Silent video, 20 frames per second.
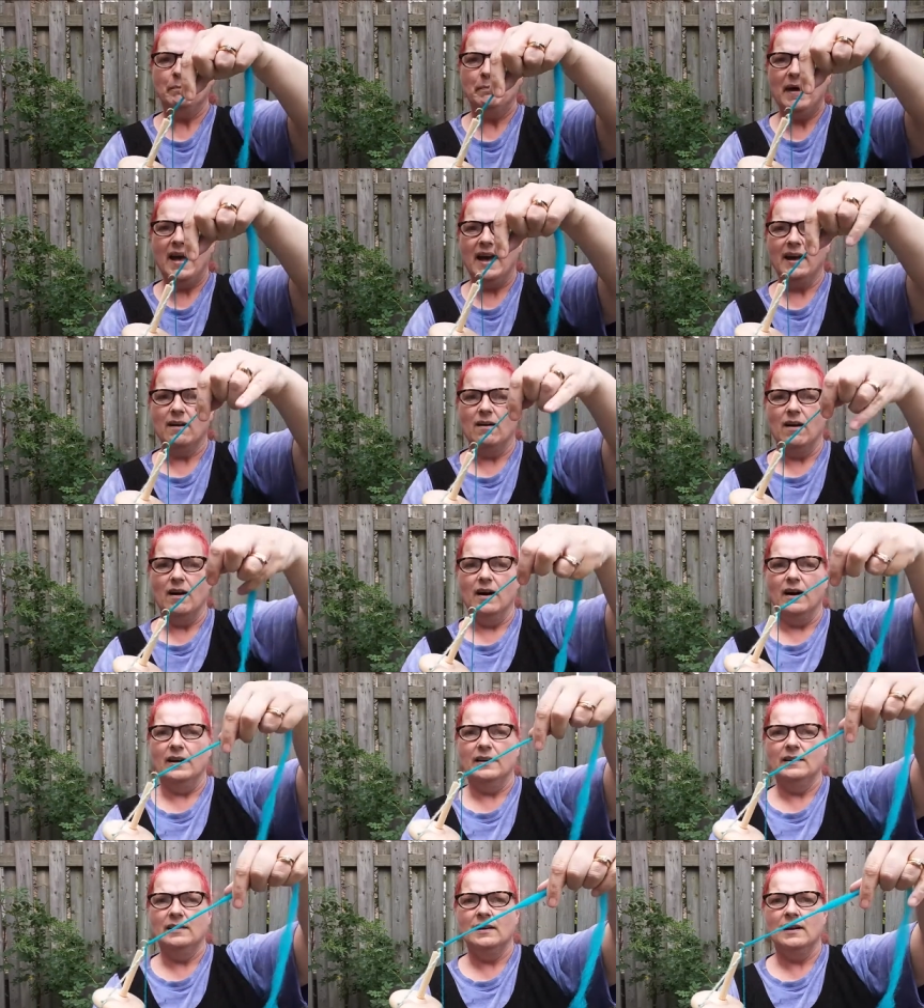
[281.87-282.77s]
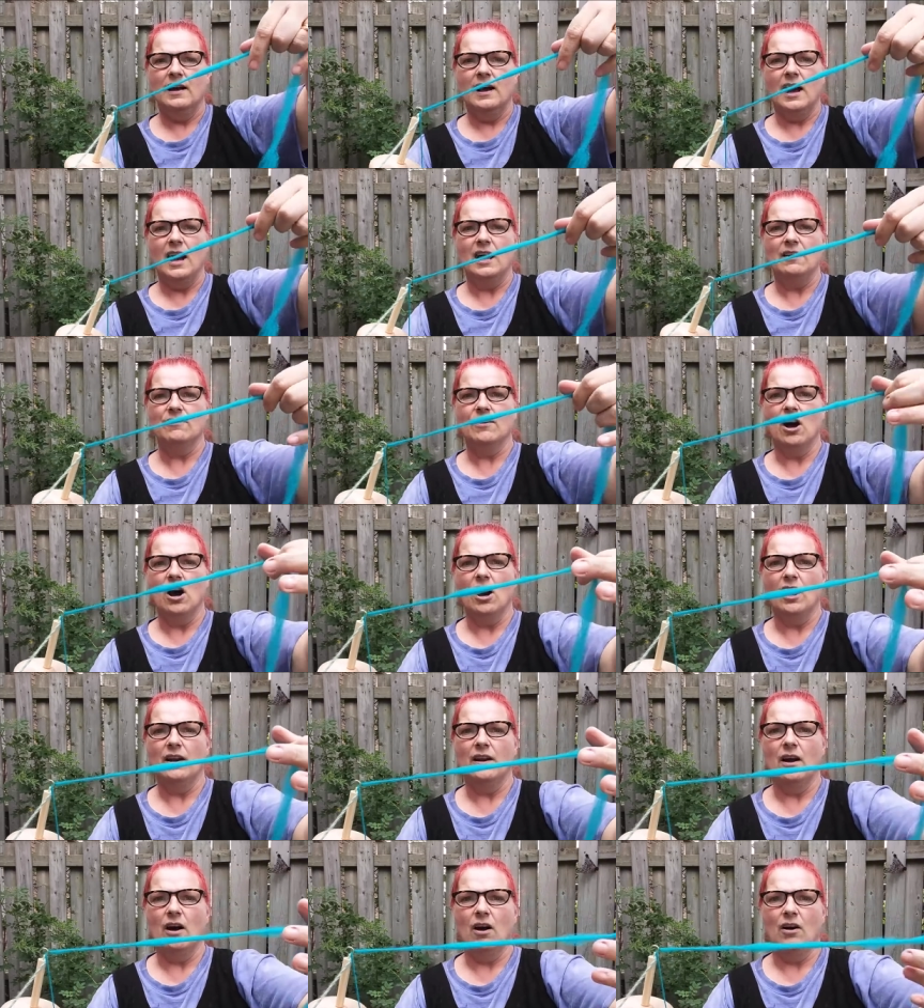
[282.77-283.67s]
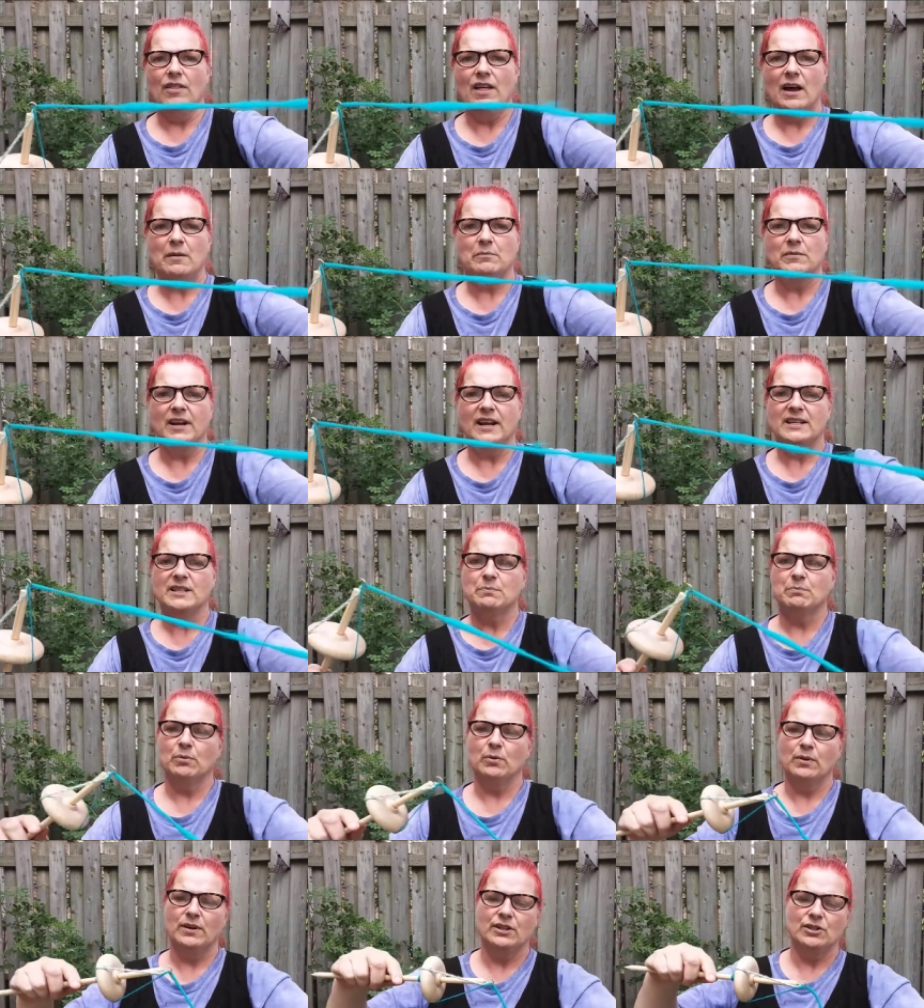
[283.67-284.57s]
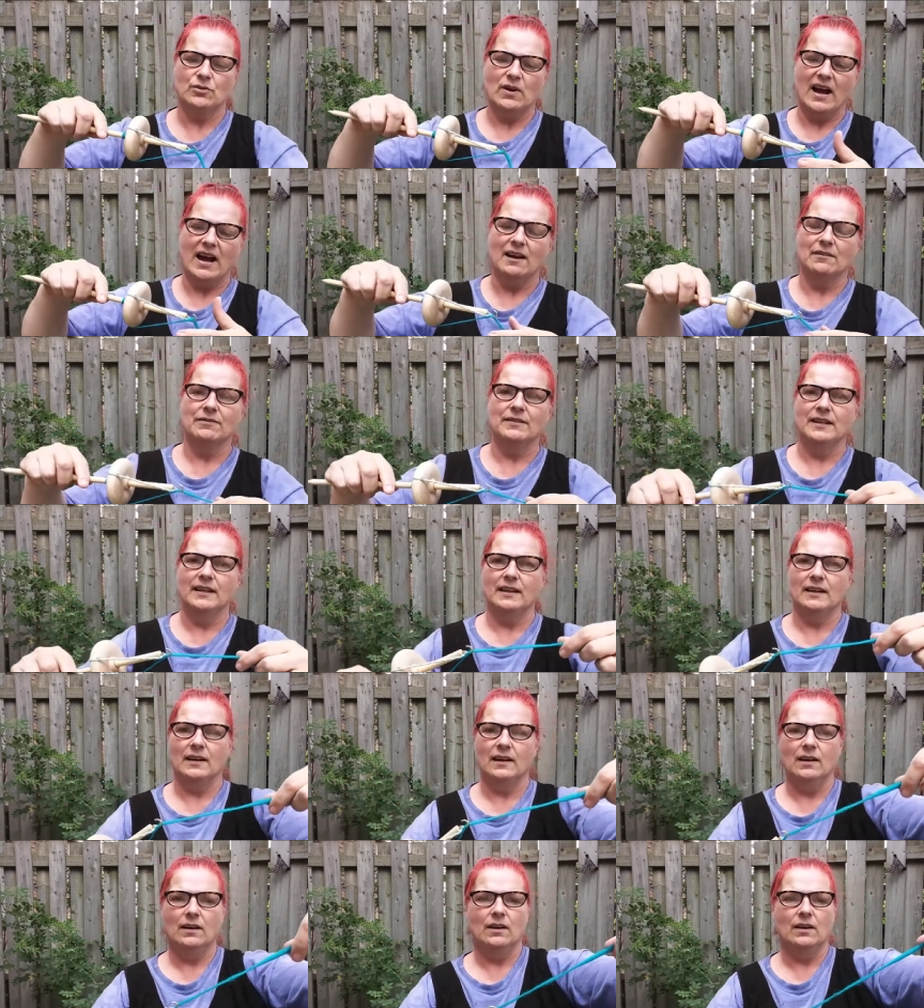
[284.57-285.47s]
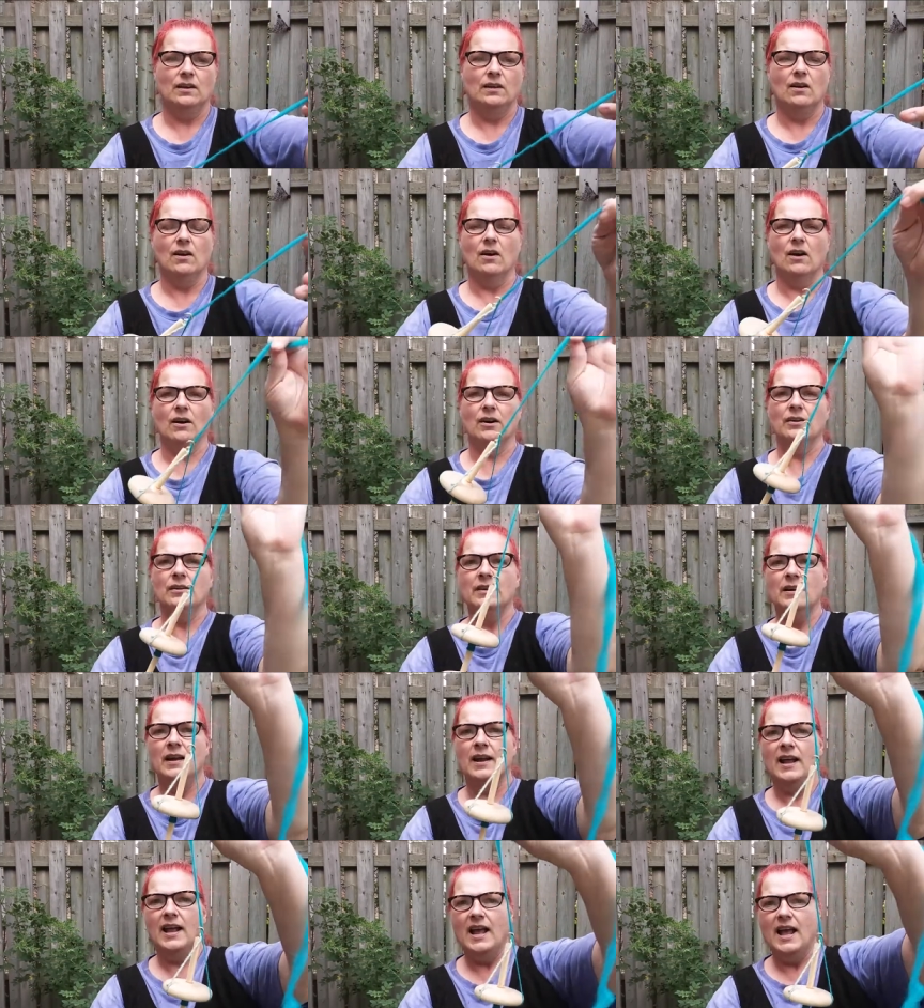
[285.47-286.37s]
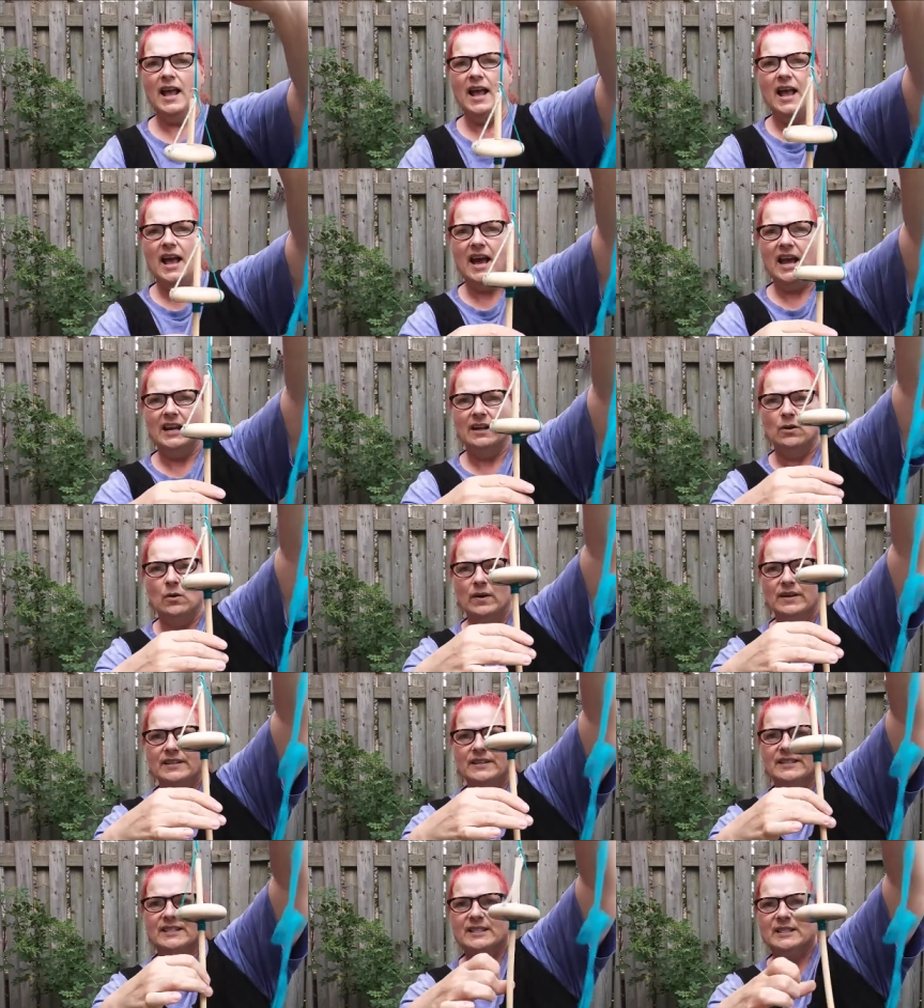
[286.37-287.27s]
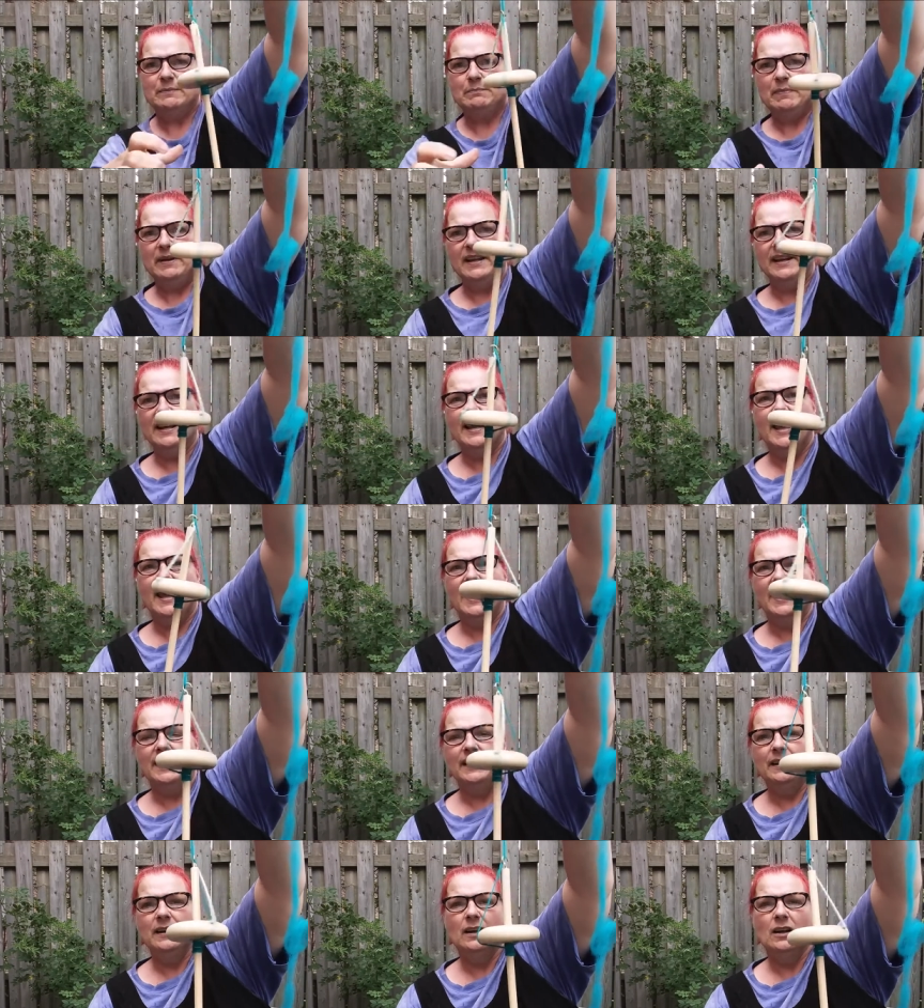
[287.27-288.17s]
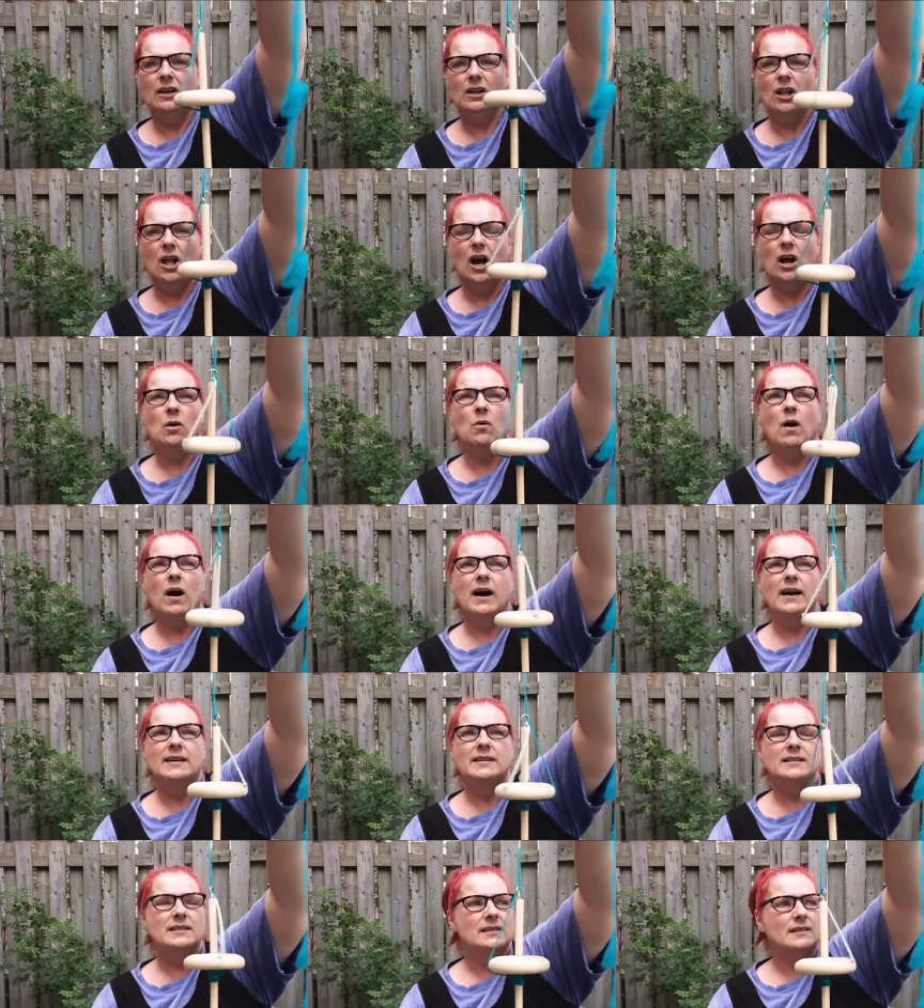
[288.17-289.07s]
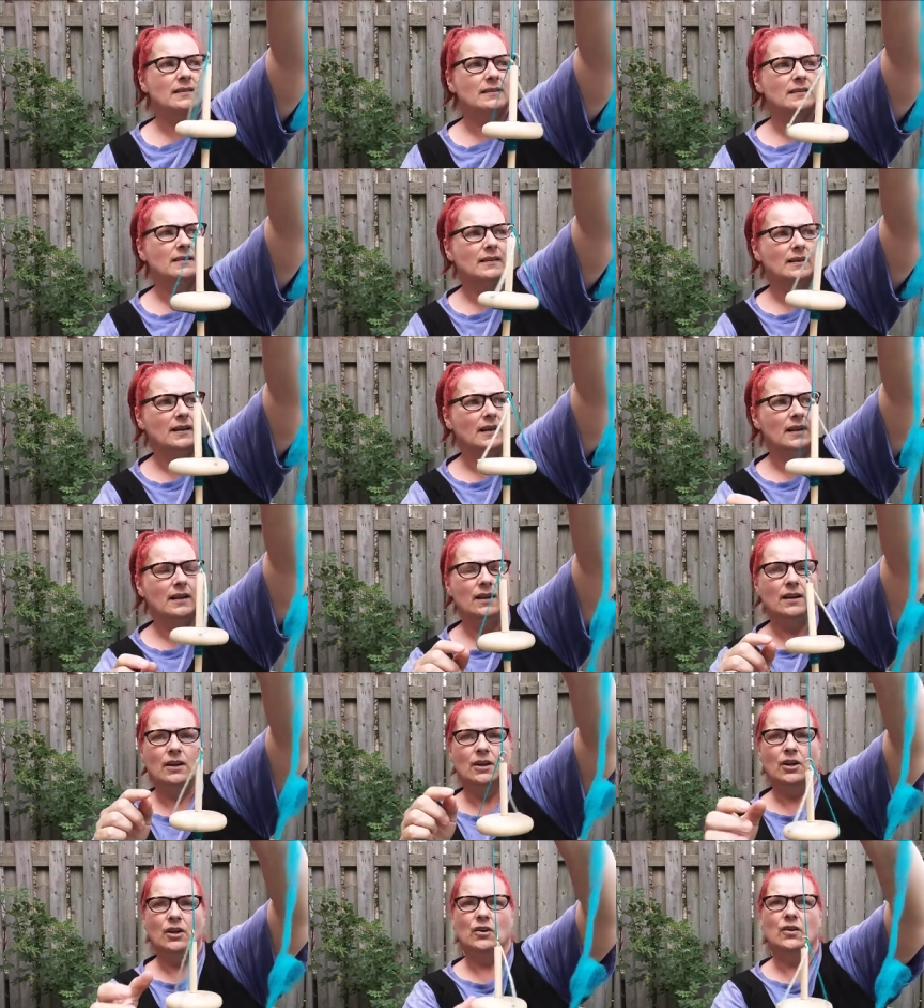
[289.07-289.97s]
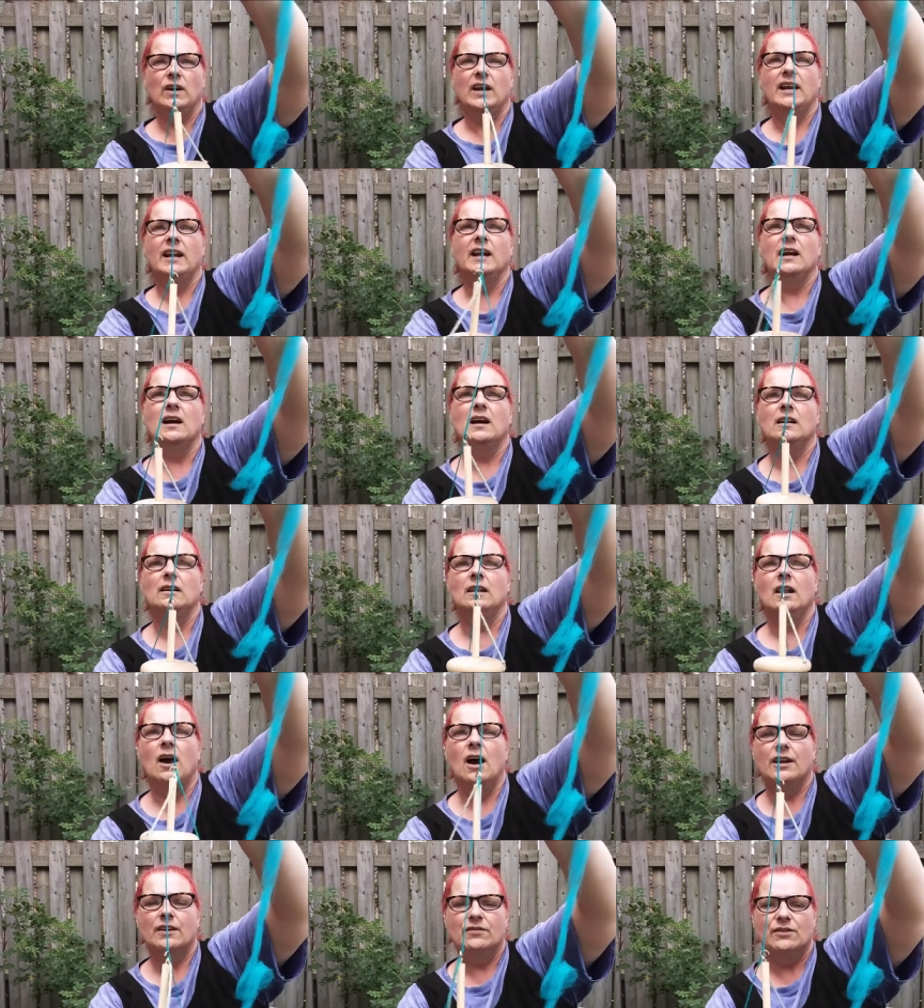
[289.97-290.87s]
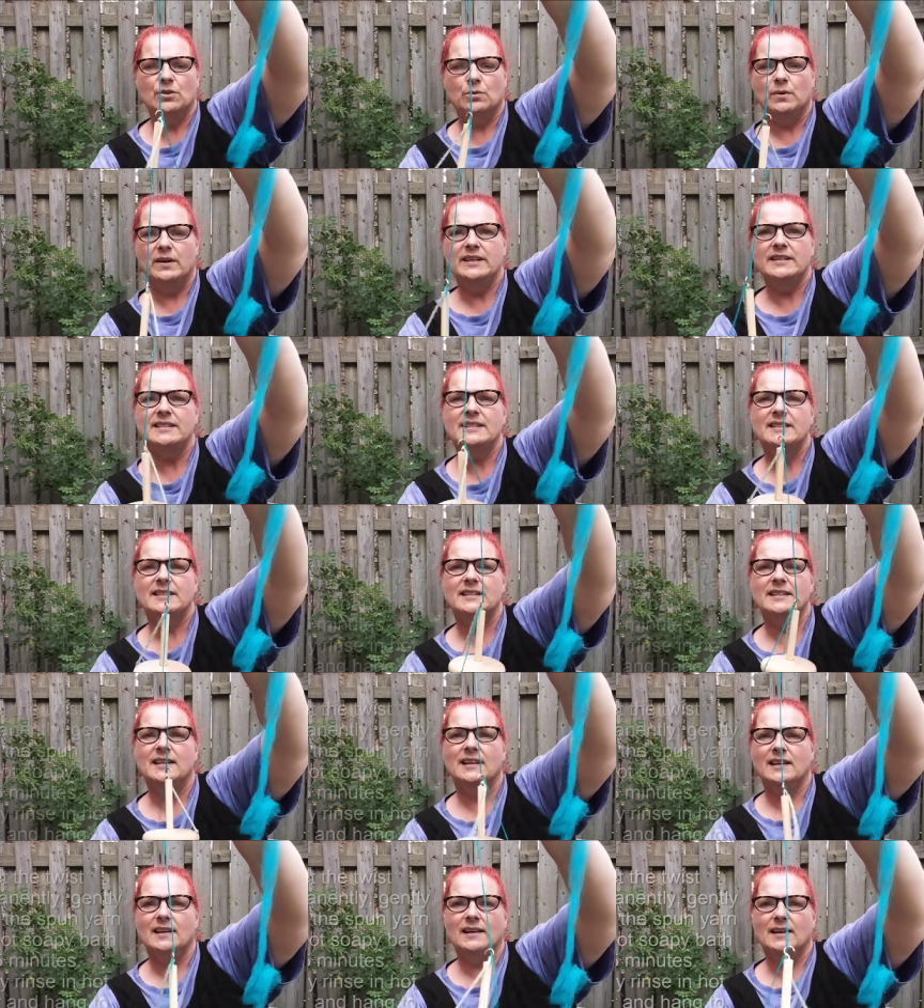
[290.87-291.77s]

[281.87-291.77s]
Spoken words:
it back on. I've got all that nice pre-drafted yarn, and I'm going to spin again clockwise, creating a lot of twist.